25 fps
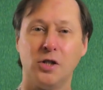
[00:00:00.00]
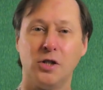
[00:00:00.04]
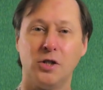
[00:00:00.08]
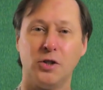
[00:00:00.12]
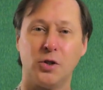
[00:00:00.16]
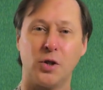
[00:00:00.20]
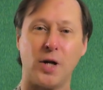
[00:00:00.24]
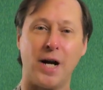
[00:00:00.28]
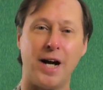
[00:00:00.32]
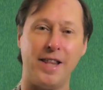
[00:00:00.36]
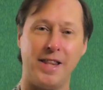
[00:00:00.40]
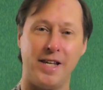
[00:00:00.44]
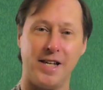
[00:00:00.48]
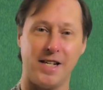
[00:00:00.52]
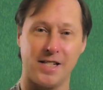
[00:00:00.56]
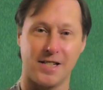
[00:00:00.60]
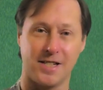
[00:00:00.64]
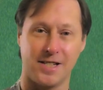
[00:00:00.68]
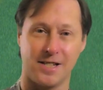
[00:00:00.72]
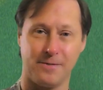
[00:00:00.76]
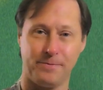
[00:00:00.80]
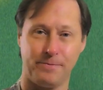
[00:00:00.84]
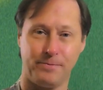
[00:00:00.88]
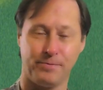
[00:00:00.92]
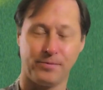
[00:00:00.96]
Try
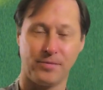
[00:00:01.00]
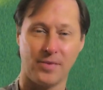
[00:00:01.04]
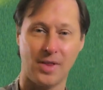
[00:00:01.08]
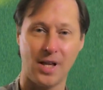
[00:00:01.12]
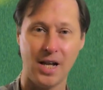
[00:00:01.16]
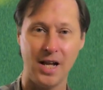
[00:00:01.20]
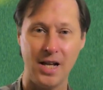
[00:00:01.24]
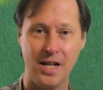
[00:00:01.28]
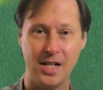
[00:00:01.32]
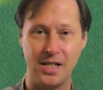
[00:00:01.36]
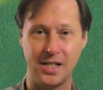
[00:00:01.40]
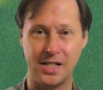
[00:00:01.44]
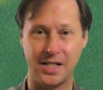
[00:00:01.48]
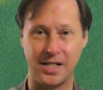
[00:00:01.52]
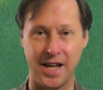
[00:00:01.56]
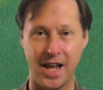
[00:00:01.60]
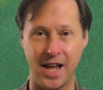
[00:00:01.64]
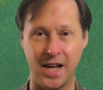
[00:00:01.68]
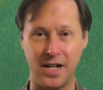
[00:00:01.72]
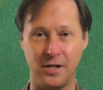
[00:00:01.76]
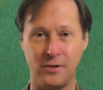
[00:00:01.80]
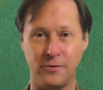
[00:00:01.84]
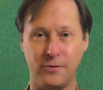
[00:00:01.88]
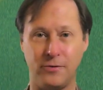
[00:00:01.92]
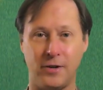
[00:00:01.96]
this.
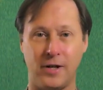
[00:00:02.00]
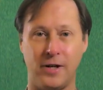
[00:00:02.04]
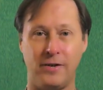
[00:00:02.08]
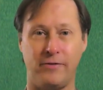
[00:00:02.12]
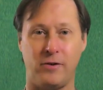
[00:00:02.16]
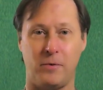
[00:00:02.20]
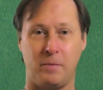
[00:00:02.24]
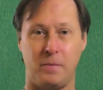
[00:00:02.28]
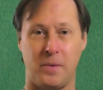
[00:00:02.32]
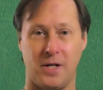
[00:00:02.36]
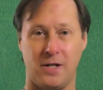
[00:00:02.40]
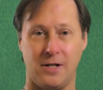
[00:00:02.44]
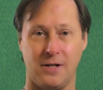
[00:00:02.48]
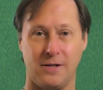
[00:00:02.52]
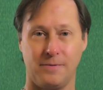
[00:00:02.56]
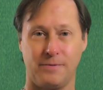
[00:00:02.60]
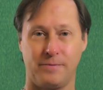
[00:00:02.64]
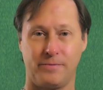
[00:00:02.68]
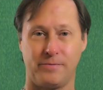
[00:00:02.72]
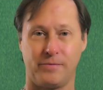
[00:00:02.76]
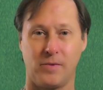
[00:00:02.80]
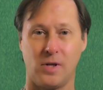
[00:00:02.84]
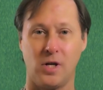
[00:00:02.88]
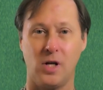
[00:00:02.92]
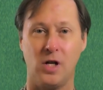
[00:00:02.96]
Stand in front of a mirror,
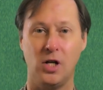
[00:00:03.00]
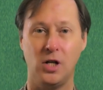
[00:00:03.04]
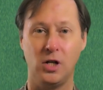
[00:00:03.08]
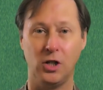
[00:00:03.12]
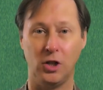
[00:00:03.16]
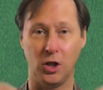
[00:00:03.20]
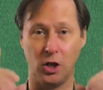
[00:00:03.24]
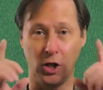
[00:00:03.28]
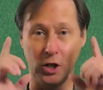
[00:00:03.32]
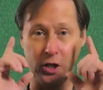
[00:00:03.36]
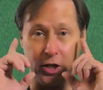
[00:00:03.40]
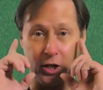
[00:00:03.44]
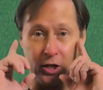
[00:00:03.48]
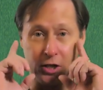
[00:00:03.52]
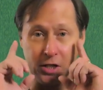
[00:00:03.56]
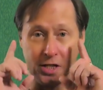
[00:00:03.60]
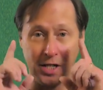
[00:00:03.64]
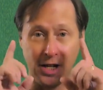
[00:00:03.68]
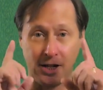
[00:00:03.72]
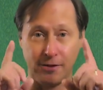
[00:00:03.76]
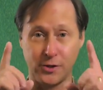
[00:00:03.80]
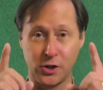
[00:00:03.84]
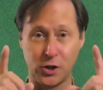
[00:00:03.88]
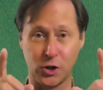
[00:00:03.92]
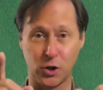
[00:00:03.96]
look
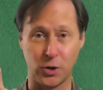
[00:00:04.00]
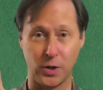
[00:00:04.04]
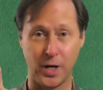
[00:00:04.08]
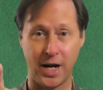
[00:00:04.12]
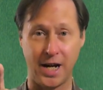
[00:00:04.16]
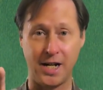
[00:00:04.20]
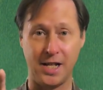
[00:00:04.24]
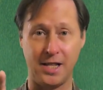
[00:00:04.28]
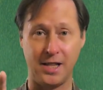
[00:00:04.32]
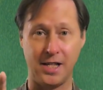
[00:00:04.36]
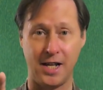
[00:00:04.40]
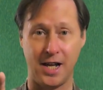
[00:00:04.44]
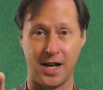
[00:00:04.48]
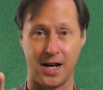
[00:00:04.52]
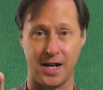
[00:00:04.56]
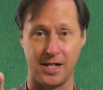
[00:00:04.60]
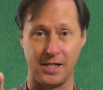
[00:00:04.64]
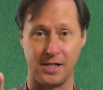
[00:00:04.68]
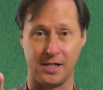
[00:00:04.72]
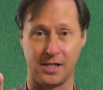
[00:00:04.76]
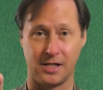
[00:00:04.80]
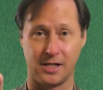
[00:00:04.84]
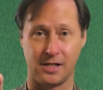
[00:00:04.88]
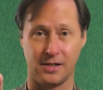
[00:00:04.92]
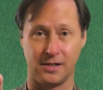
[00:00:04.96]
yourself straight in the
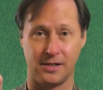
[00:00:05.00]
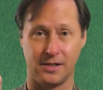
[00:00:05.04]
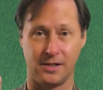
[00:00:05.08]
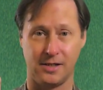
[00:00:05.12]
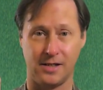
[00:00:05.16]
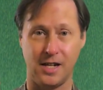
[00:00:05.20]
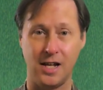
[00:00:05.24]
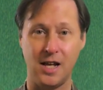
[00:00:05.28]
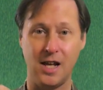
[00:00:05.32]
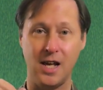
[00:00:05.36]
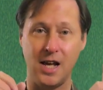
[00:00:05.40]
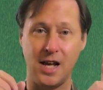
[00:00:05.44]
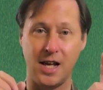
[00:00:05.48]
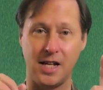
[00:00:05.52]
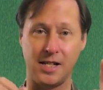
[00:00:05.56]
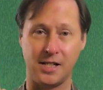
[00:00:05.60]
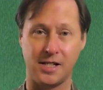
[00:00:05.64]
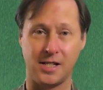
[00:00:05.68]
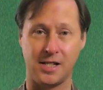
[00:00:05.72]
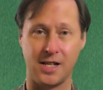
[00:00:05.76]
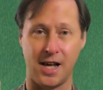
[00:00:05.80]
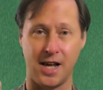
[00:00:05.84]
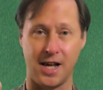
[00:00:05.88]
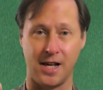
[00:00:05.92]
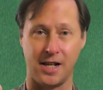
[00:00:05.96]
eyes, and
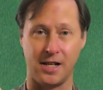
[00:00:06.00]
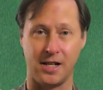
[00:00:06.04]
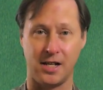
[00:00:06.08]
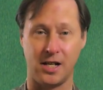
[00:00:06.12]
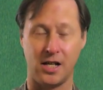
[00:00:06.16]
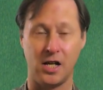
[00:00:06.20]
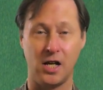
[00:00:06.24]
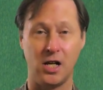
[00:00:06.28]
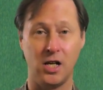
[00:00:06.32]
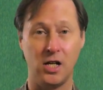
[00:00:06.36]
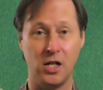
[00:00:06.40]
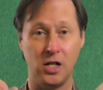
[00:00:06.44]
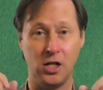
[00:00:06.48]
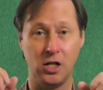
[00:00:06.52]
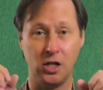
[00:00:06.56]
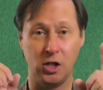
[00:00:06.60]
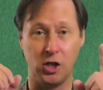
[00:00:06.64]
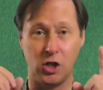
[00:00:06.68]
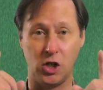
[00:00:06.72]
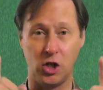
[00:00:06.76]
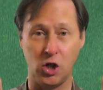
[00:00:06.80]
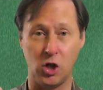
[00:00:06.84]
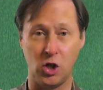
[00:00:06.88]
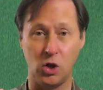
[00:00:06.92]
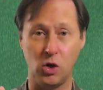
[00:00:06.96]
say,
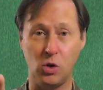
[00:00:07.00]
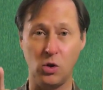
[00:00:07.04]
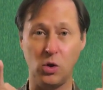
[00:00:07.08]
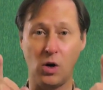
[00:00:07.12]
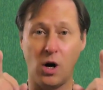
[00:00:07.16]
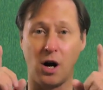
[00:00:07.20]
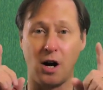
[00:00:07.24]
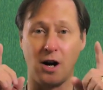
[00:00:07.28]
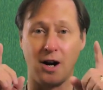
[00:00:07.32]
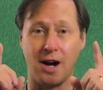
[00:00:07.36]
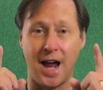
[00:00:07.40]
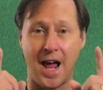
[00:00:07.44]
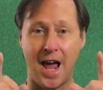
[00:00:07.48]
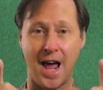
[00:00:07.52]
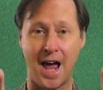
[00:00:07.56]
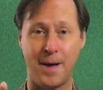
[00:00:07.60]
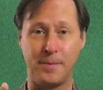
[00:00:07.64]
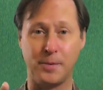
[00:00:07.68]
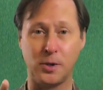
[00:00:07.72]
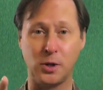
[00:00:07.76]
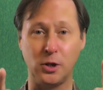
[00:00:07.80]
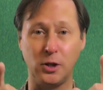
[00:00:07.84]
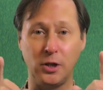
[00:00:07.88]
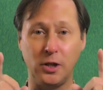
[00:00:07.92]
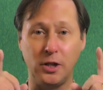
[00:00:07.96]
"You are
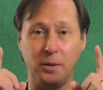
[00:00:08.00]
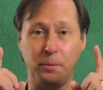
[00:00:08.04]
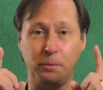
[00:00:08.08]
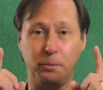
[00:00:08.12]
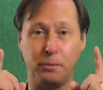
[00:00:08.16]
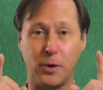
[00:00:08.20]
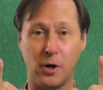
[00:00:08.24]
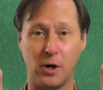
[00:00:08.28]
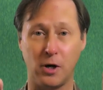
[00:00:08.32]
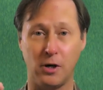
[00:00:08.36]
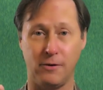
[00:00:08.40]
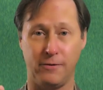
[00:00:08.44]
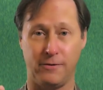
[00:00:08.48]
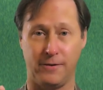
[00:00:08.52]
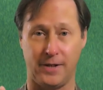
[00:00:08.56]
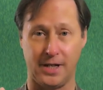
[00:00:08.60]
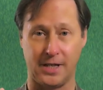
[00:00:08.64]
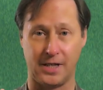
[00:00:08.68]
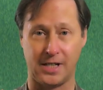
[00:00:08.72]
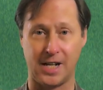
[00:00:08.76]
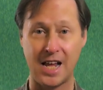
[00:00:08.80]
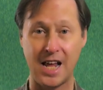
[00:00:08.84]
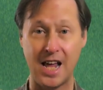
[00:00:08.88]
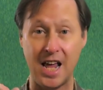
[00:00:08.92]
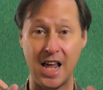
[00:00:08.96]
absolutely
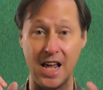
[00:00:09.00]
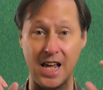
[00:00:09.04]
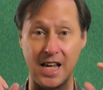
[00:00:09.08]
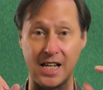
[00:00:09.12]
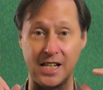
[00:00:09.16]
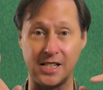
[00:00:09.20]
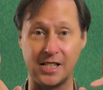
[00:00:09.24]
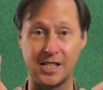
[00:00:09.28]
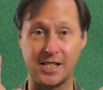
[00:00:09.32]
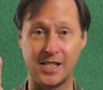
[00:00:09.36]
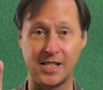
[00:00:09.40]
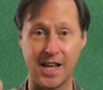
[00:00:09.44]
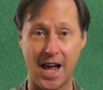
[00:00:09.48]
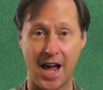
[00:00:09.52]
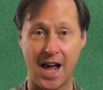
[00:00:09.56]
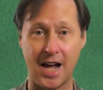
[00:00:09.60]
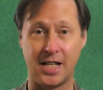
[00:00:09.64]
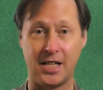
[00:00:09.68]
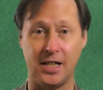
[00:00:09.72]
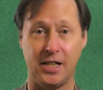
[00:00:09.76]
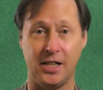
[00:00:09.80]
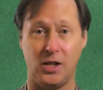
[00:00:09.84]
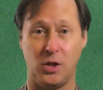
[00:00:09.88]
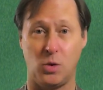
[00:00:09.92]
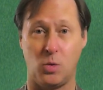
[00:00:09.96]
perfect
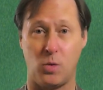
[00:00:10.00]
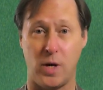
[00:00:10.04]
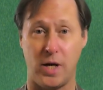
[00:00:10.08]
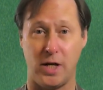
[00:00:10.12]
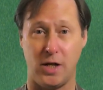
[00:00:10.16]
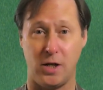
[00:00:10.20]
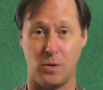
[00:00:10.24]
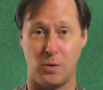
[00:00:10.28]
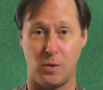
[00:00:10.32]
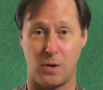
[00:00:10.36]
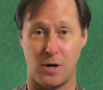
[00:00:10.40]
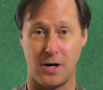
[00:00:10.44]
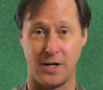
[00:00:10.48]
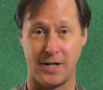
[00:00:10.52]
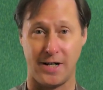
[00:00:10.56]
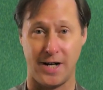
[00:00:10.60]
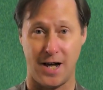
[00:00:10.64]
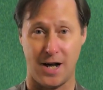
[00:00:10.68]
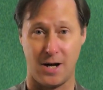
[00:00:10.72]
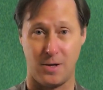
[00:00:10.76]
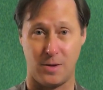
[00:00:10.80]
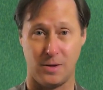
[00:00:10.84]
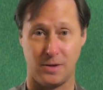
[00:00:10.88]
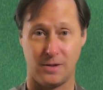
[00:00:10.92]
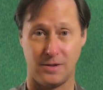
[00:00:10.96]
exactly the way you are
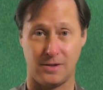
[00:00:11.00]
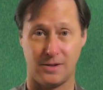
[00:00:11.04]
now."